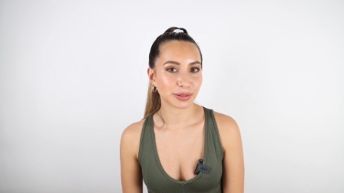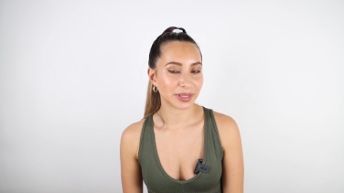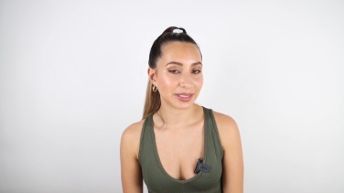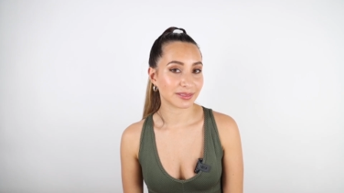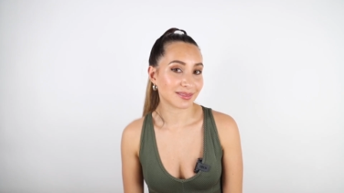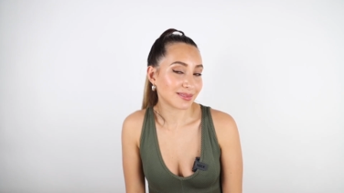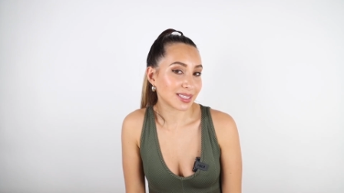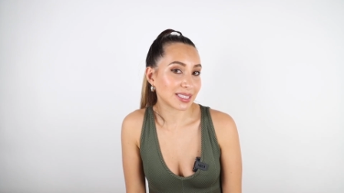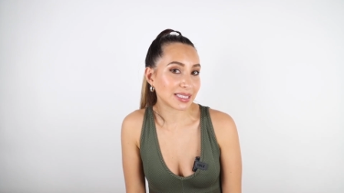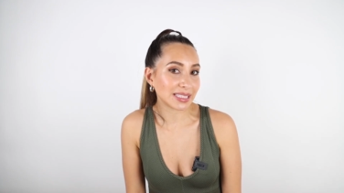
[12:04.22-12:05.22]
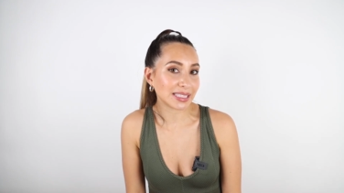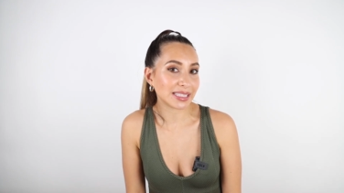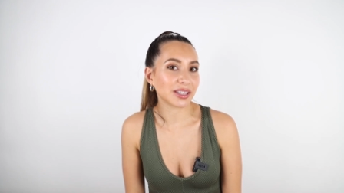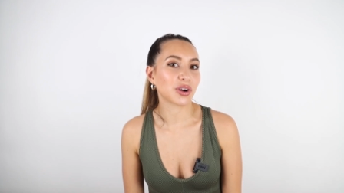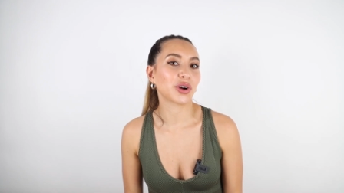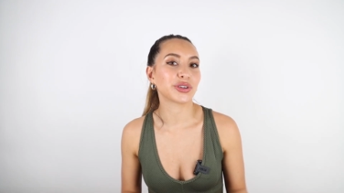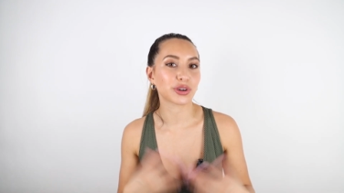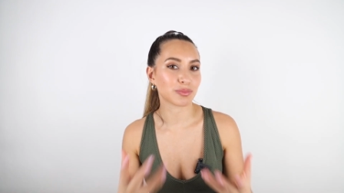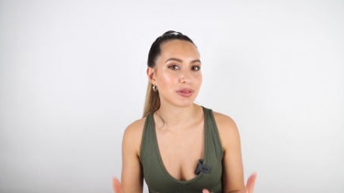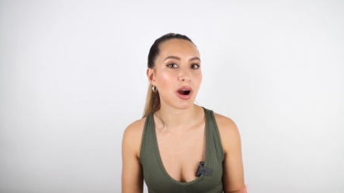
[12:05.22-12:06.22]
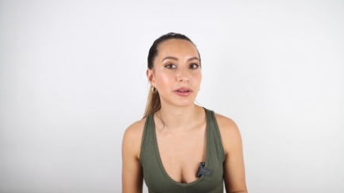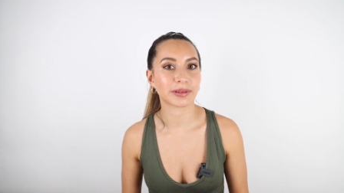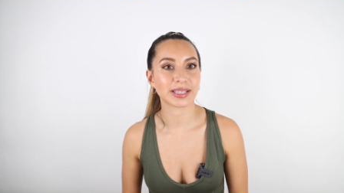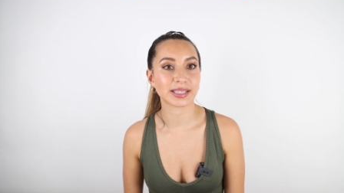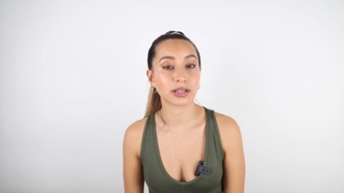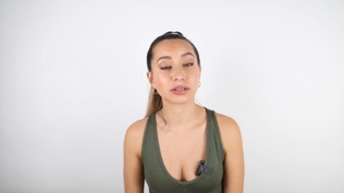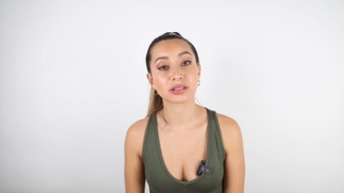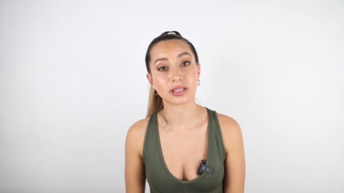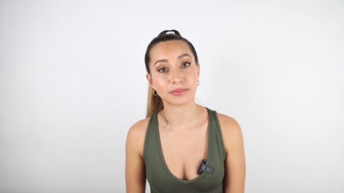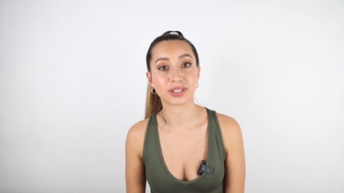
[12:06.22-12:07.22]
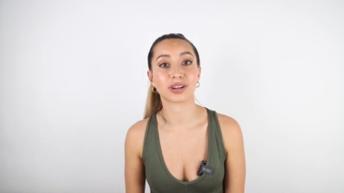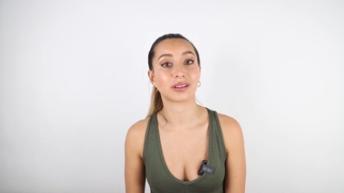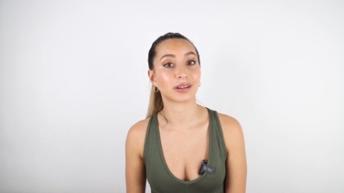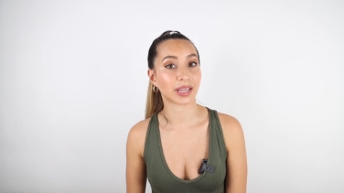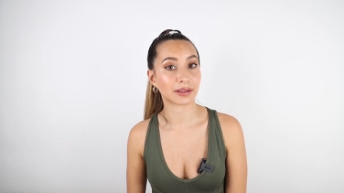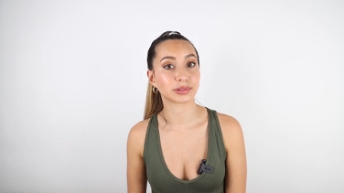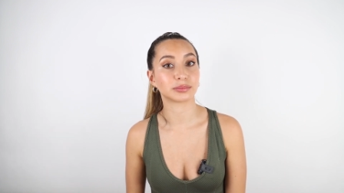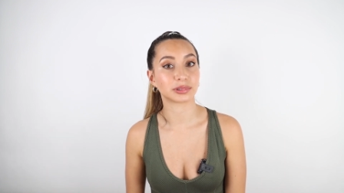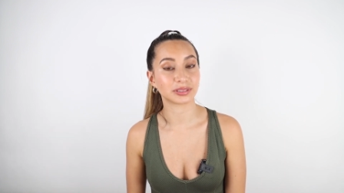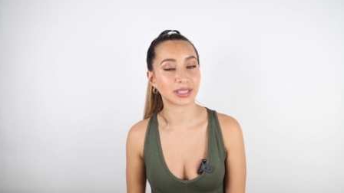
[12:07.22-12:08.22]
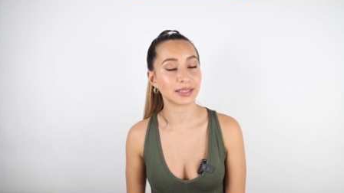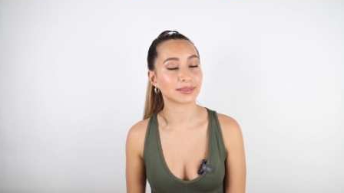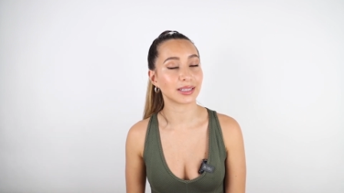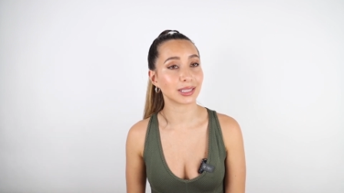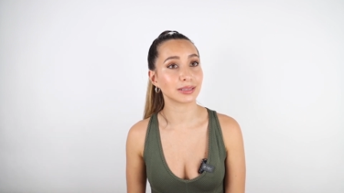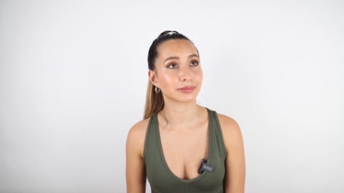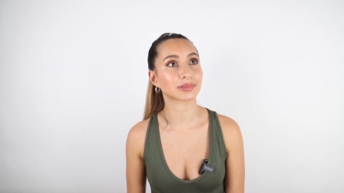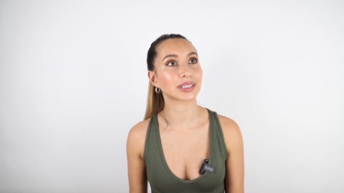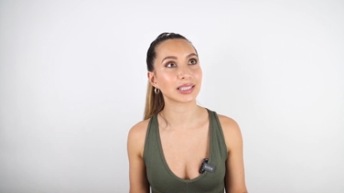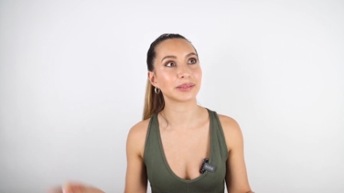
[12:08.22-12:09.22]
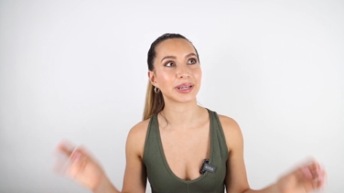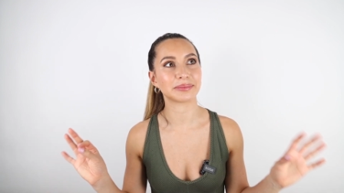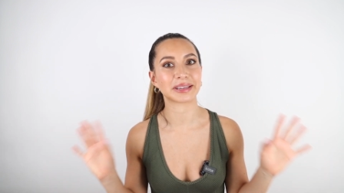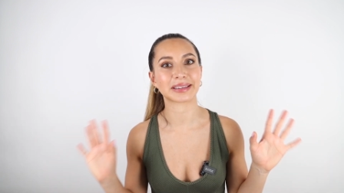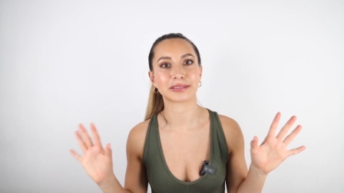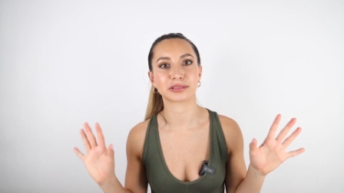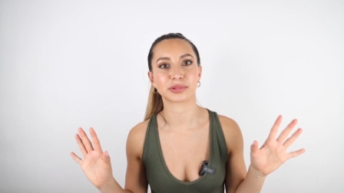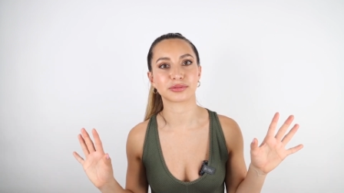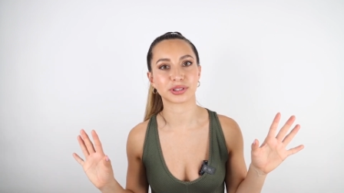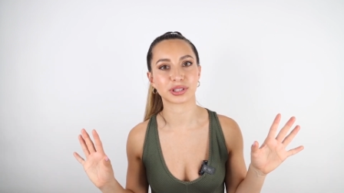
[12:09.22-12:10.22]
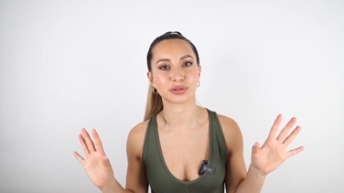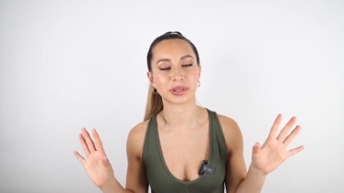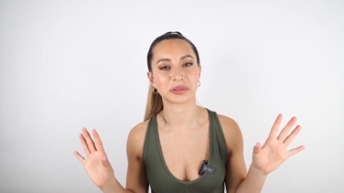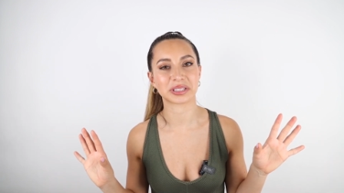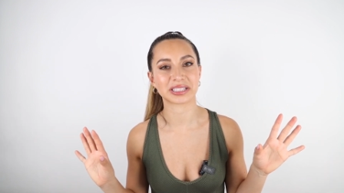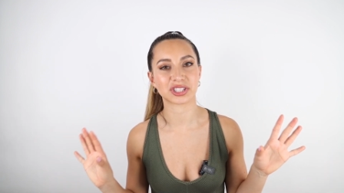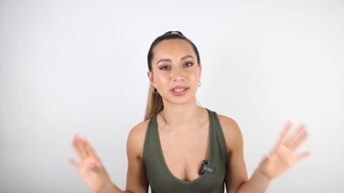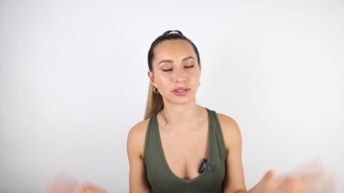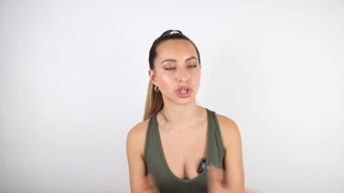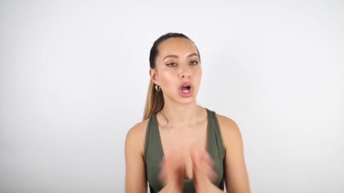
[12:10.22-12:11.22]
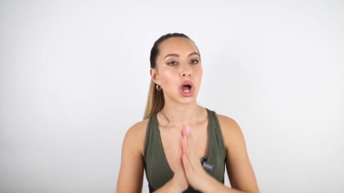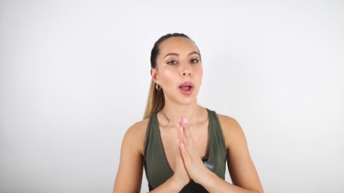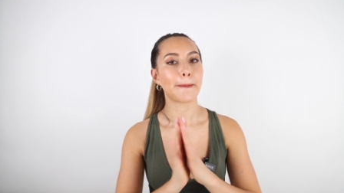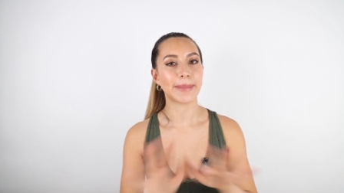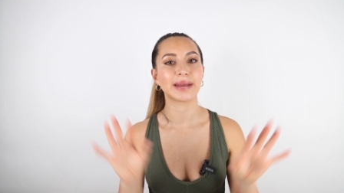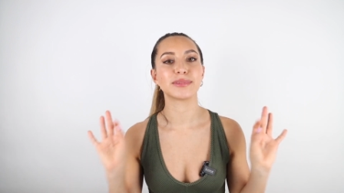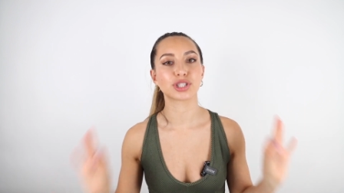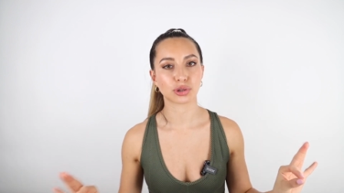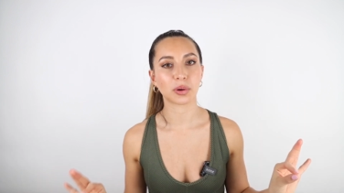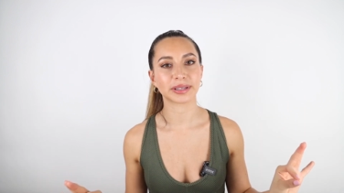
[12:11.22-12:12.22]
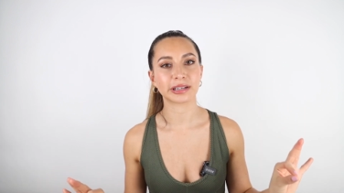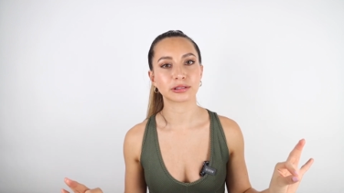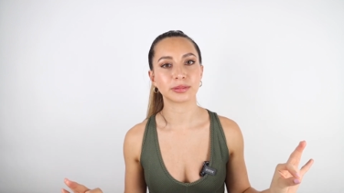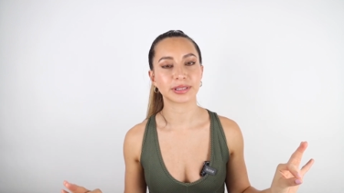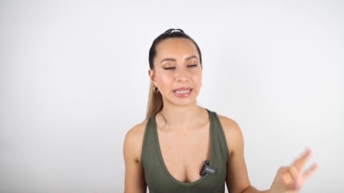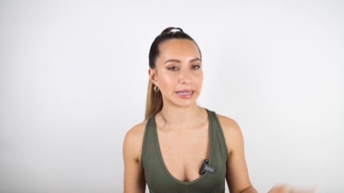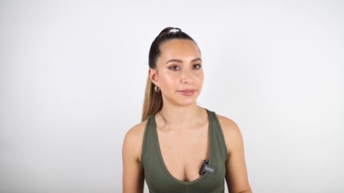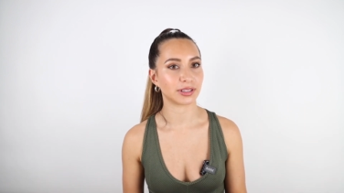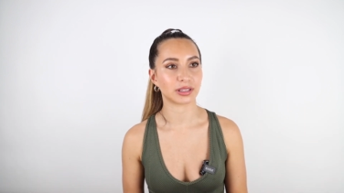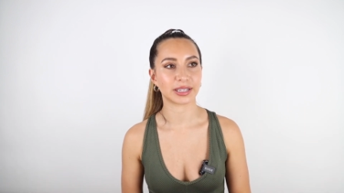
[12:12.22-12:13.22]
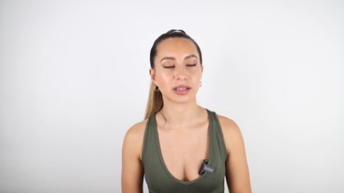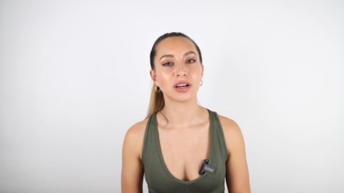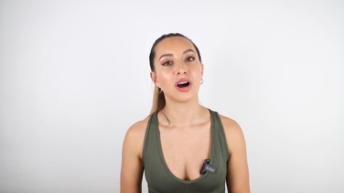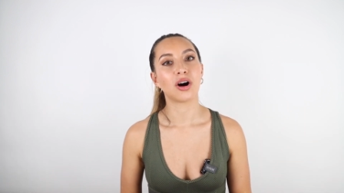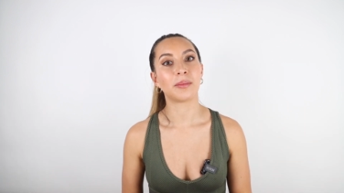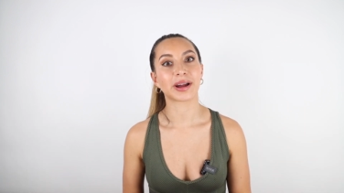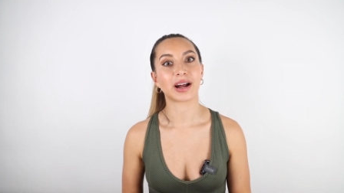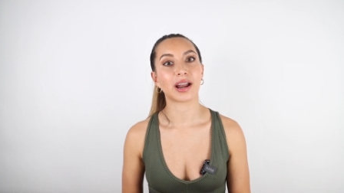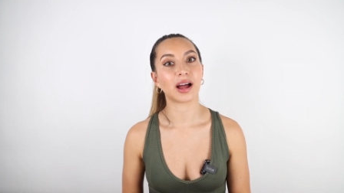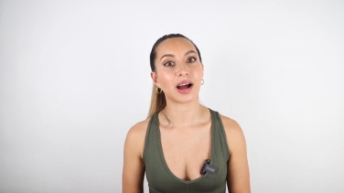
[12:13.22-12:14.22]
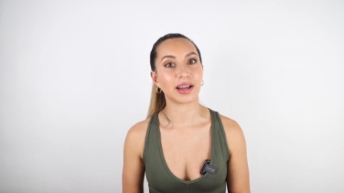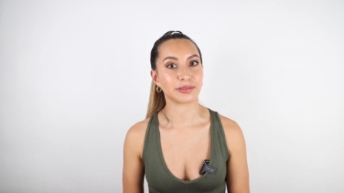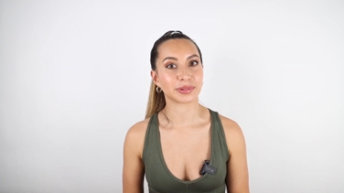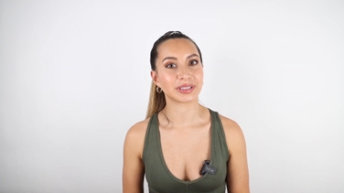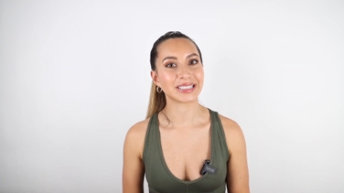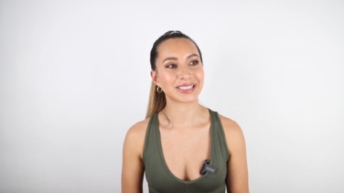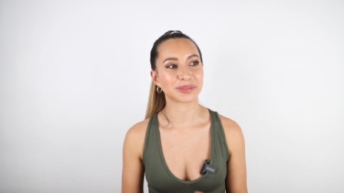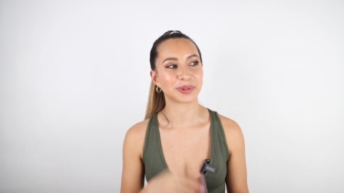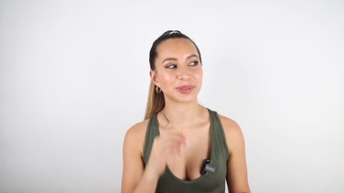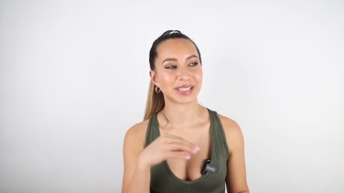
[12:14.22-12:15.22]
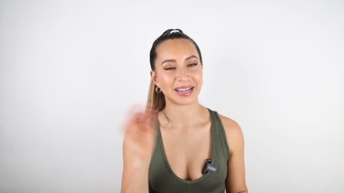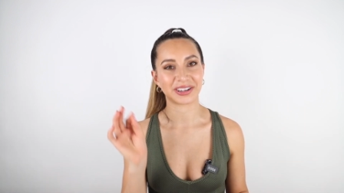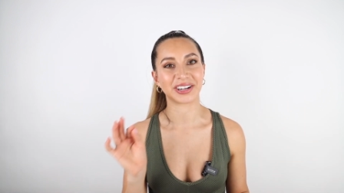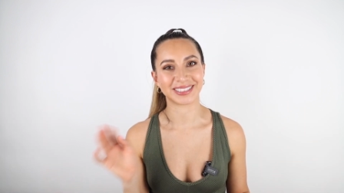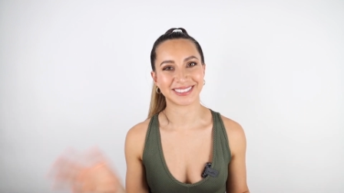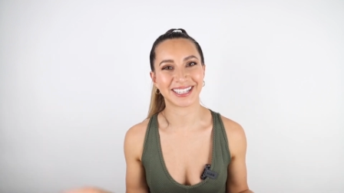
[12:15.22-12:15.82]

so we can see your progress and also keep each other accountable. That thing really made me accountable for the 21 day challenge. Made me so accountable that I felt like, oh my God, I really need to post that I got it